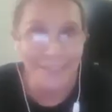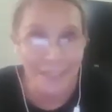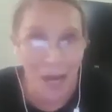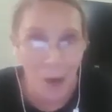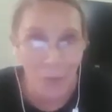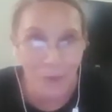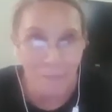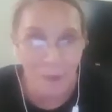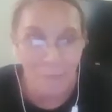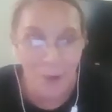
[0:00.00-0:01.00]
I will
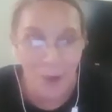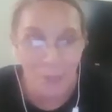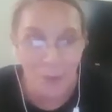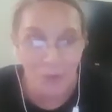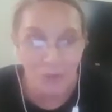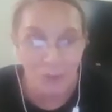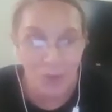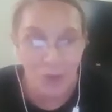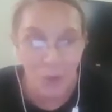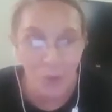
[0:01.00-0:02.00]
remember a beautiful
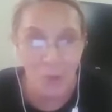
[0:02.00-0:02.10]
soul,